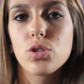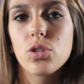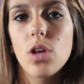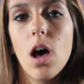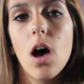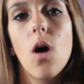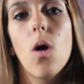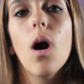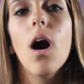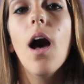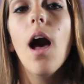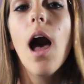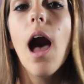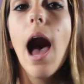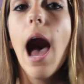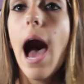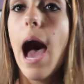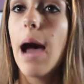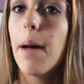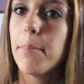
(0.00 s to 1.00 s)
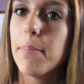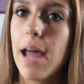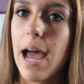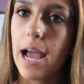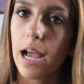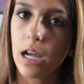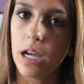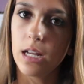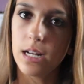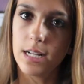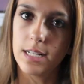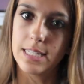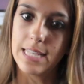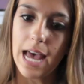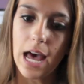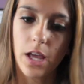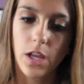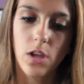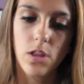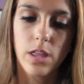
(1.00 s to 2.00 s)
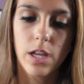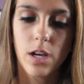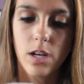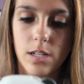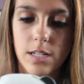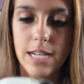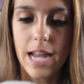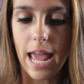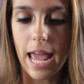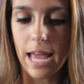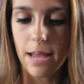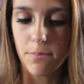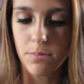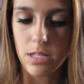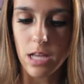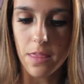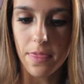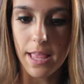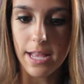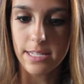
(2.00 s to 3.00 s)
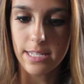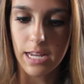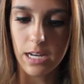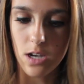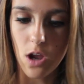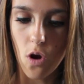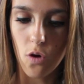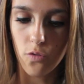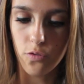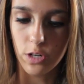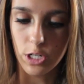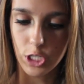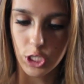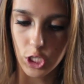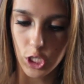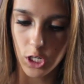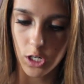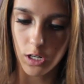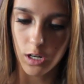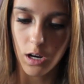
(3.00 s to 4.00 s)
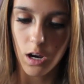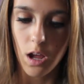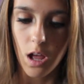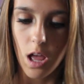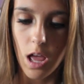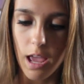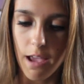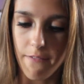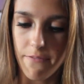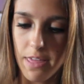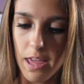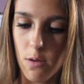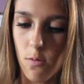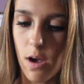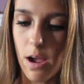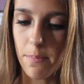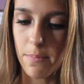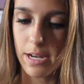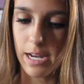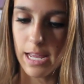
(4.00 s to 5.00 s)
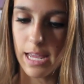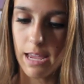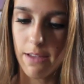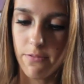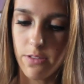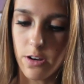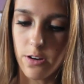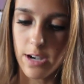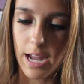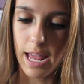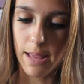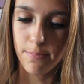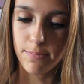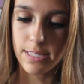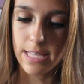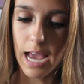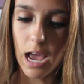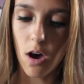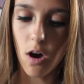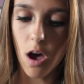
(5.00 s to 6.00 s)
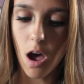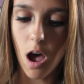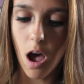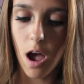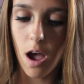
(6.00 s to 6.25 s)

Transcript: So I'm not gonna tell you their names unless I know for sure if they want me to give their names out.